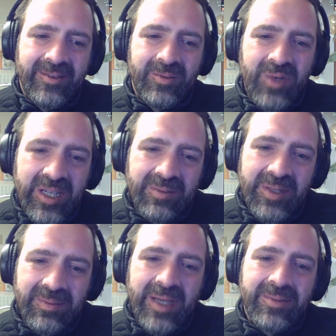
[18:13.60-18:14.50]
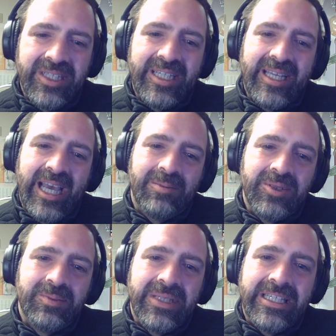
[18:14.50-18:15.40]
writable memory,
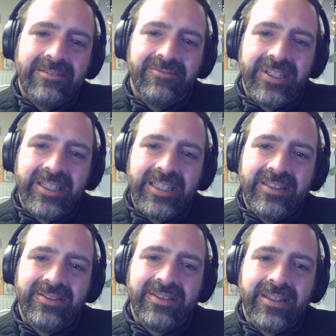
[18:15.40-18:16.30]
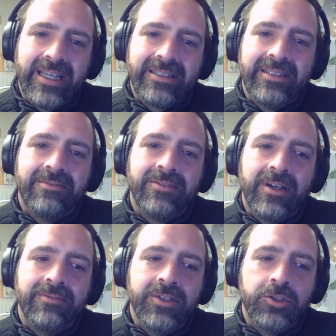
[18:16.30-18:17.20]
Apple being very selective
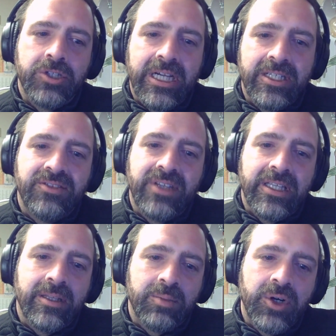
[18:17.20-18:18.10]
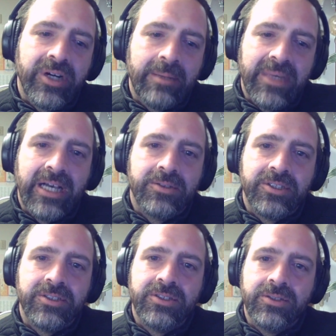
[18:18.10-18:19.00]
of you trying to send the program
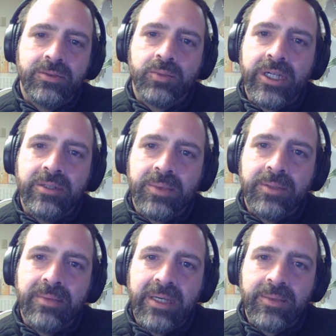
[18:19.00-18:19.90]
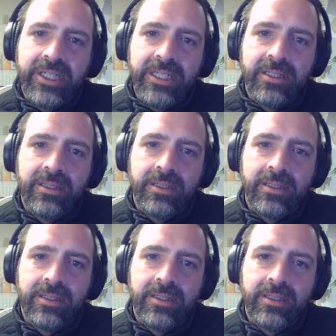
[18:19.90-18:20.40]
counter to writable memory.